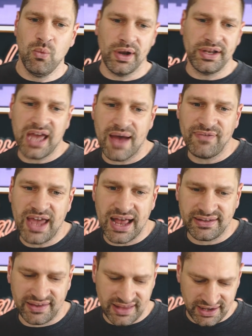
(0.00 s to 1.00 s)
One
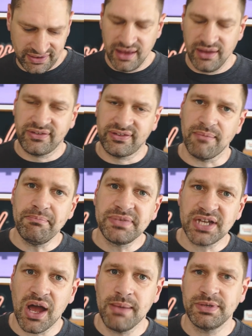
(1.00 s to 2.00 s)
caveat to this,
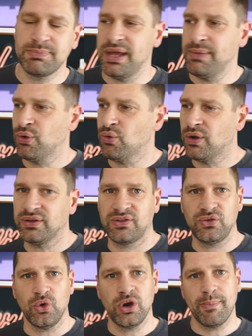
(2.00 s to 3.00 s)
sometimes people want to
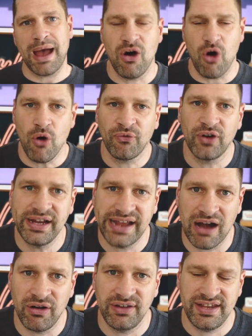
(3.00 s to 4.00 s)
talk about offering
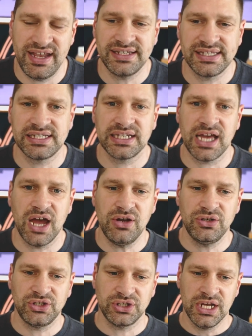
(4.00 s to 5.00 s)
guarantees as a
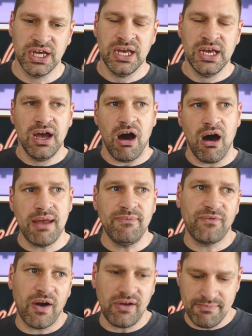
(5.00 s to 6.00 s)
coach. I'm
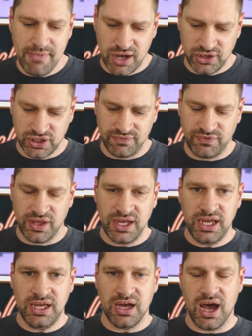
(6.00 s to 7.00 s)
very much of
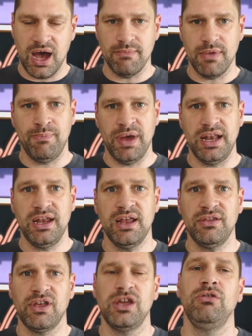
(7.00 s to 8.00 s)
the
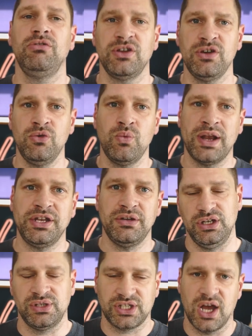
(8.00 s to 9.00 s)
opinion that you do when
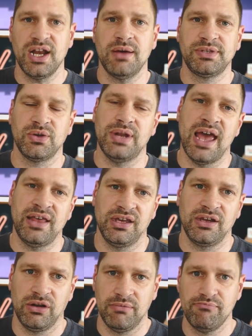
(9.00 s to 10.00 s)
you sign up to an
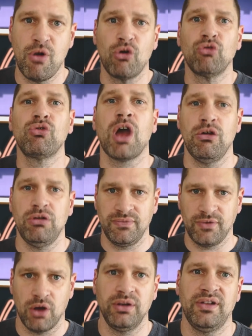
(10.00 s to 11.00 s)
ethical and moral code of
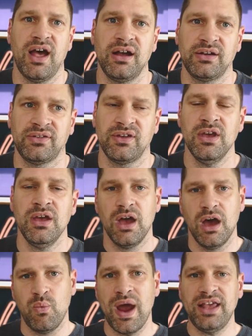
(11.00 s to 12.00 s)
conduct,
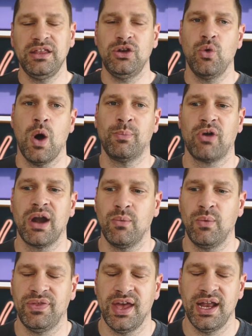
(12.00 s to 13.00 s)
a way that you operate
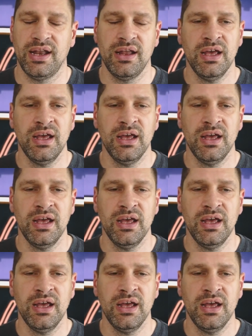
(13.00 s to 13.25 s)
within.